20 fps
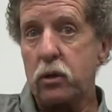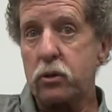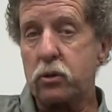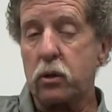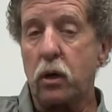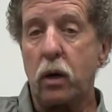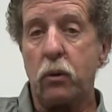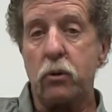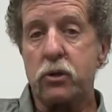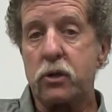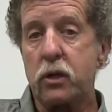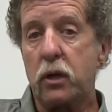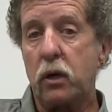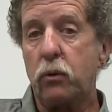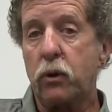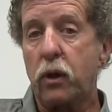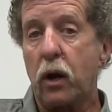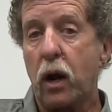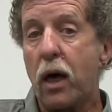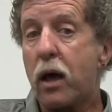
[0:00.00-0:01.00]
so I was dealing
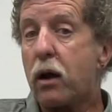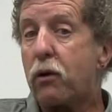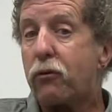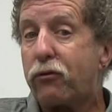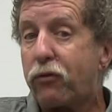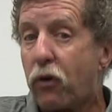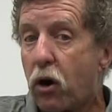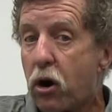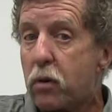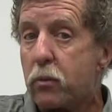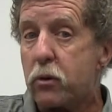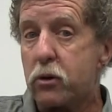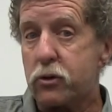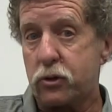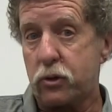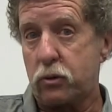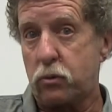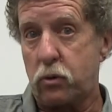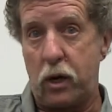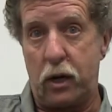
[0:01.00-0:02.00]
with a lot of farmers
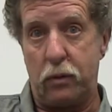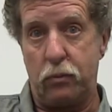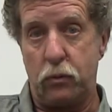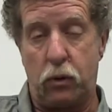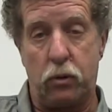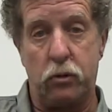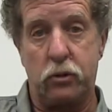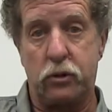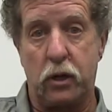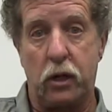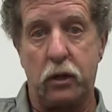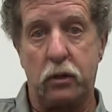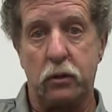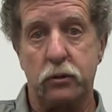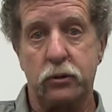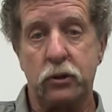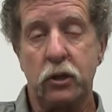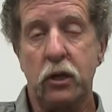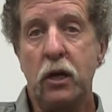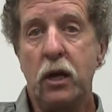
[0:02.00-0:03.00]
that ride
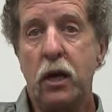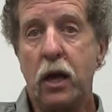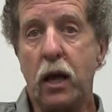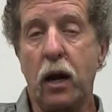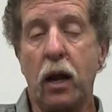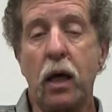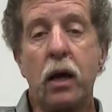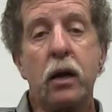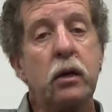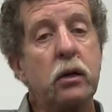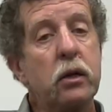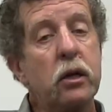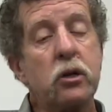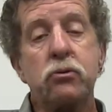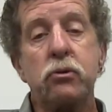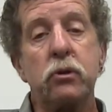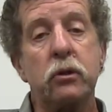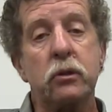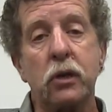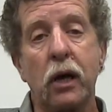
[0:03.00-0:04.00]
motorcycles and a lot of
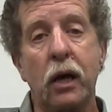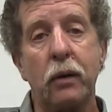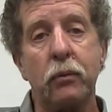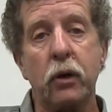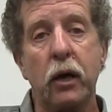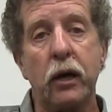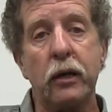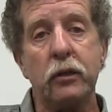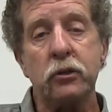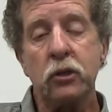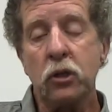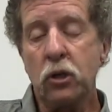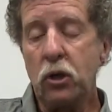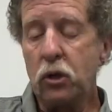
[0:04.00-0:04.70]
industrial type guys